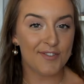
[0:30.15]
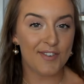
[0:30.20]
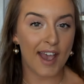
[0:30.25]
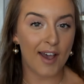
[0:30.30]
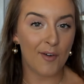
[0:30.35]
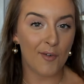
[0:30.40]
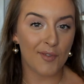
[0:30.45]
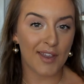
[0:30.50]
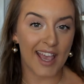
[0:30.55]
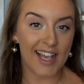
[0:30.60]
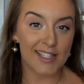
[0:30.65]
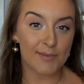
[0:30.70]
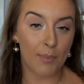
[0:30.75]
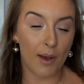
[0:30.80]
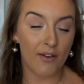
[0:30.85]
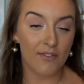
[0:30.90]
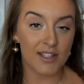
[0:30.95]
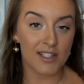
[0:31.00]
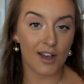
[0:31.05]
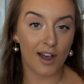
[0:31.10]
If you haven't guessed
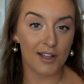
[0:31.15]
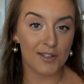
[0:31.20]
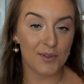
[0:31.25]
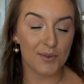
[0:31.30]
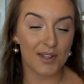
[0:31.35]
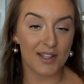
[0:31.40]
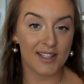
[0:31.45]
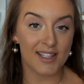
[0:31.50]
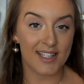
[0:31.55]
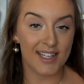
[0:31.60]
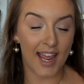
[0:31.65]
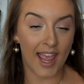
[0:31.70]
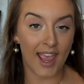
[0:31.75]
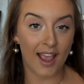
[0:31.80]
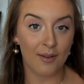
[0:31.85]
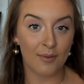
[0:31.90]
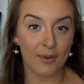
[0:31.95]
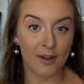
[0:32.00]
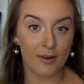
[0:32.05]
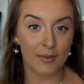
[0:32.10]
by the title, then today
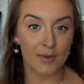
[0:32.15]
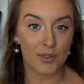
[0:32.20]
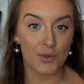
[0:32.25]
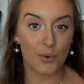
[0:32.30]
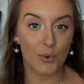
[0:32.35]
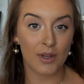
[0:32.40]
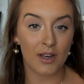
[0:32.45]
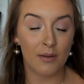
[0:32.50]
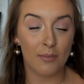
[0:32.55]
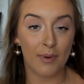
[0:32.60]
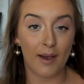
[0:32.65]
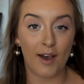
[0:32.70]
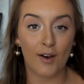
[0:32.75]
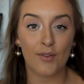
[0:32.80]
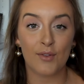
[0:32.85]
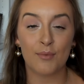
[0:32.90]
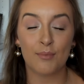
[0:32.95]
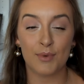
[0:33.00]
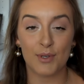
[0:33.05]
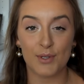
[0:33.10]
I'm going to be talking
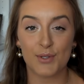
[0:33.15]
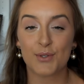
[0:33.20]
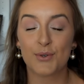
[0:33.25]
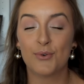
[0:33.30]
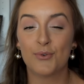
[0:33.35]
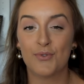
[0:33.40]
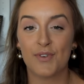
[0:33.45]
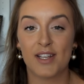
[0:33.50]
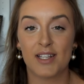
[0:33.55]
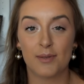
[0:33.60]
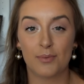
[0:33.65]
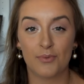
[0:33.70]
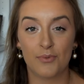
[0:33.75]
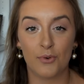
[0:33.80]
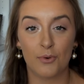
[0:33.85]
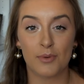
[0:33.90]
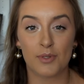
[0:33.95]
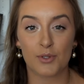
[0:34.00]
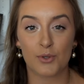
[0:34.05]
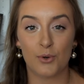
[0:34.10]
about the musical theatre
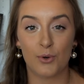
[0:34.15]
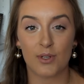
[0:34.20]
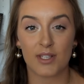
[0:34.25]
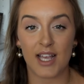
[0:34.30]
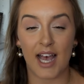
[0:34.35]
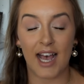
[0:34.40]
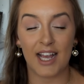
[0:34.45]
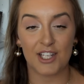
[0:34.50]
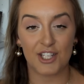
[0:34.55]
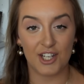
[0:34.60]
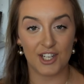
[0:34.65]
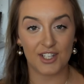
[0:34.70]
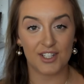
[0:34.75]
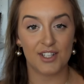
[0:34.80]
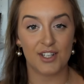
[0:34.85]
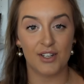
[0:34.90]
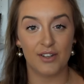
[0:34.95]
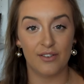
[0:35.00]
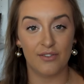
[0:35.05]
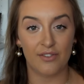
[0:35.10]
performance course at
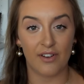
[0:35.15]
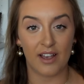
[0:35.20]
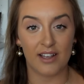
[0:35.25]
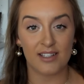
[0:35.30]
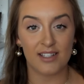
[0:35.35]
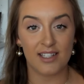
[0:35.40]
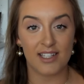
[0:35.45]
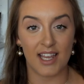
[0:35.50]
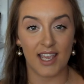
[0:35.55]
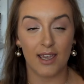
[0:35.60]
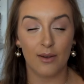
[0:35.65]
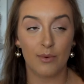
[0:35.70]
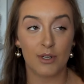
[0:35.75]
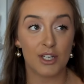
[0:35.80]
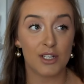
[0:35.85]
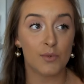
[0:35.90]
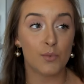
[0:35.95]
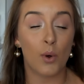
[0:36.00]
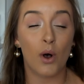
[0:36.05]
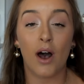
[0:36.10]
Chichester University,
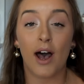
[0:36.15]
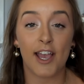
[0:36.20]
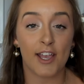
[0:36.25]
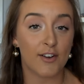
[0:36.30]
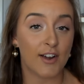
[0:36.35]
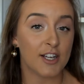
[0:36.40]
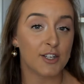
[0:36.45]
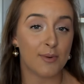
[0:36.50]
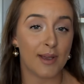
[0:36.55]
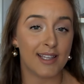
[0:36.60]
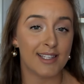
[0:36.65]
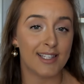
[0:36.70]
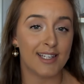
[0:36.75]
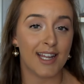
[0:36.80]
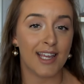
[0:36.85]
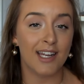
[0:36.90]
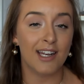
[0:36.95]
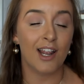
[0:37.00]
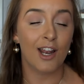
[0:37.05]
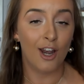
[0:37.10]
which is what I graduated
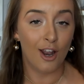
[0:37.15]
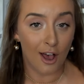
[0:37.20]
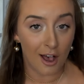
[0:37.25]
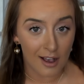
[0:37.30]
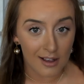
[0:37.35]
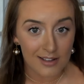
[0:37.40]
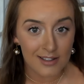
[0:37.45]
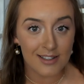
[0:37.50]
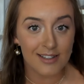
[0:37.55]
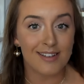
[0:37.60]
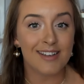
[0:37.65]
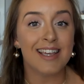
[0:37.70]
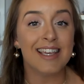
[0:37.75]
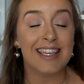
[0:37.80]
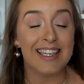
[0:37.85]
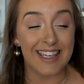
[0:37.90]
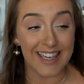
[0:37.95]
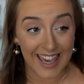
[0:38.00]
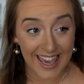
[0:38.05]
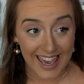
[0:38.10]
in last
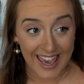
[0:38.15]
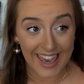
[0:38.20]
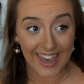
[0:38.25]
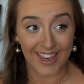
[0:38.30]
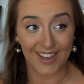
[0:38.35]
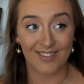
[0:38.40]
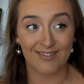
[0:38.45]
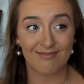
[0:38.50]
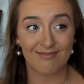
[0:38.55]
year.